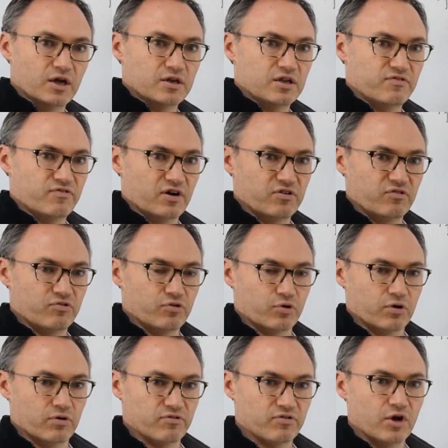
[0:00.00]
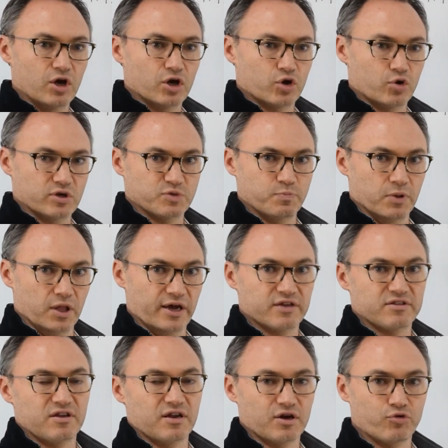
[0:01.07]
DeFi tutorials. Chris Bleck
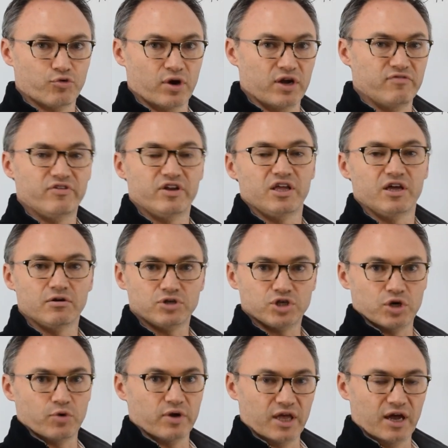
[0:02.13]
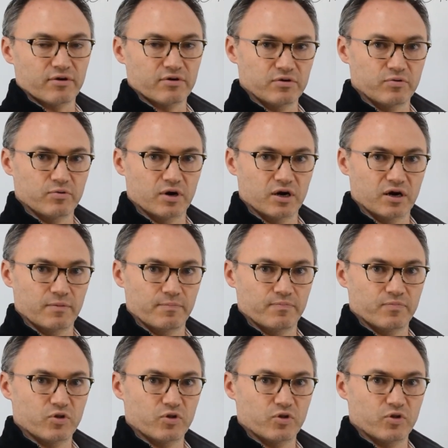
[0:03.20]
did a great video showing how to